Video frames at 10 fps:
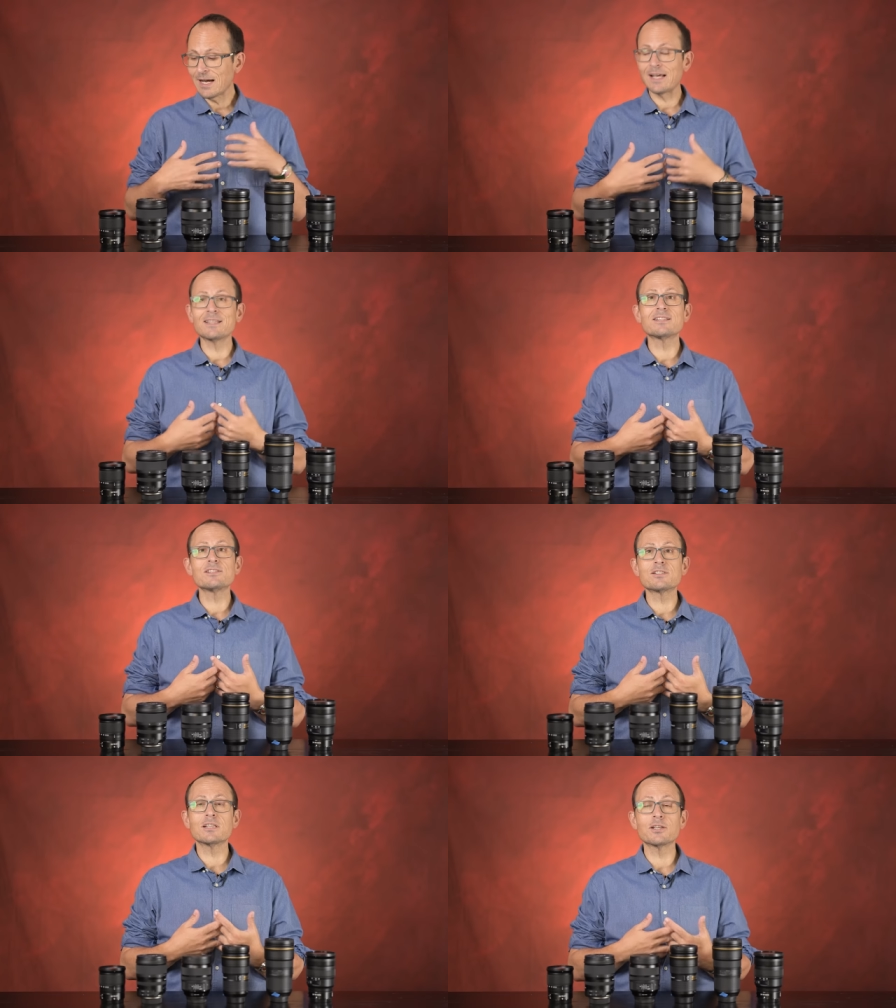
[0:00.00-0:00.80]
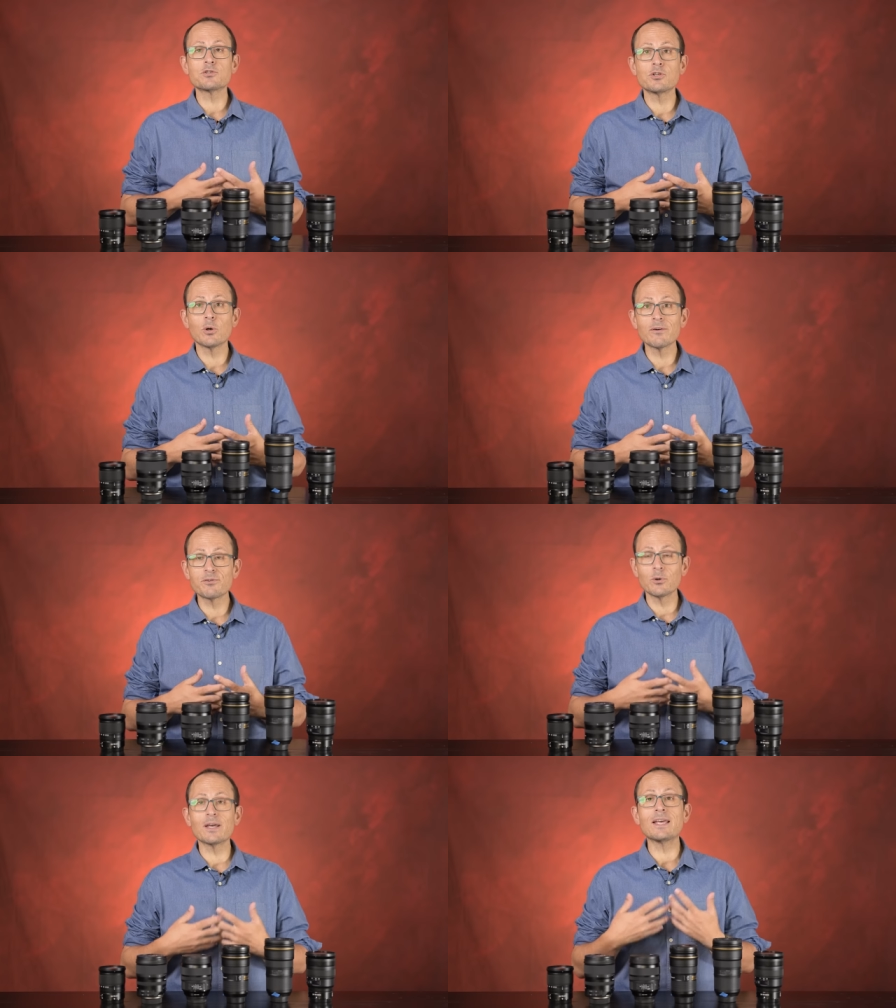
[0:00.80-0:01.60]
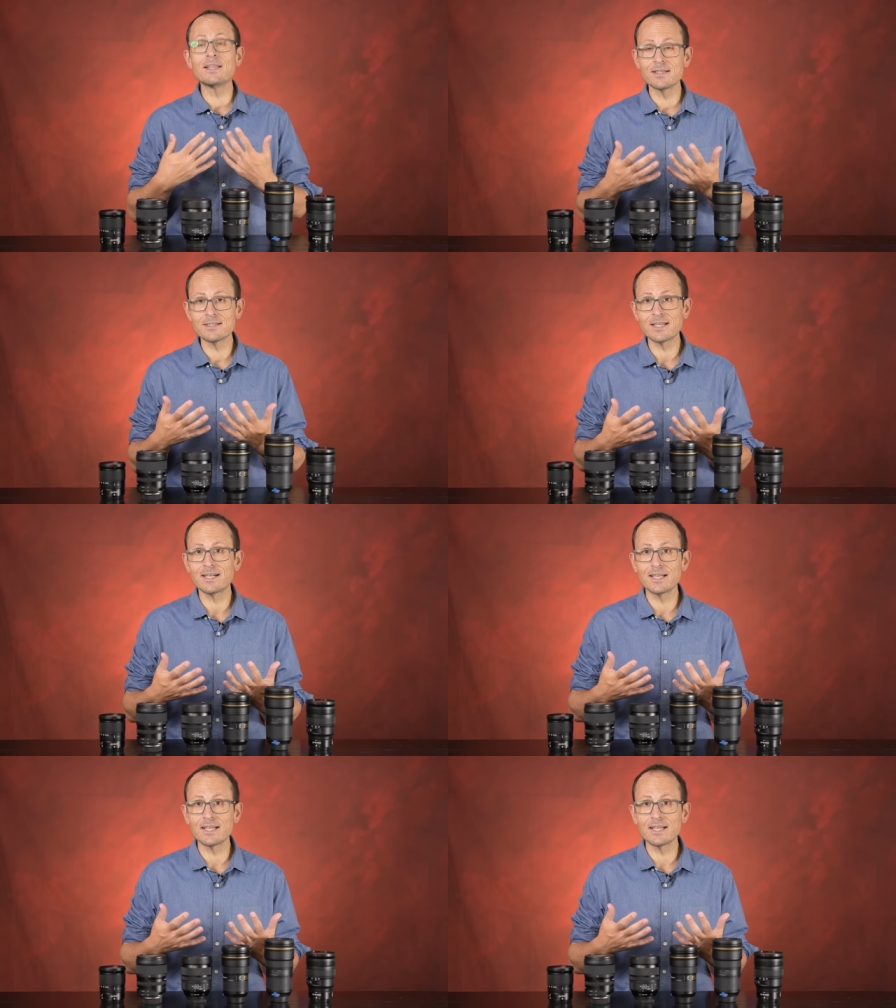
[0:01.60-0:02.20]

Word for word: And this is to let you know, if you're in the Z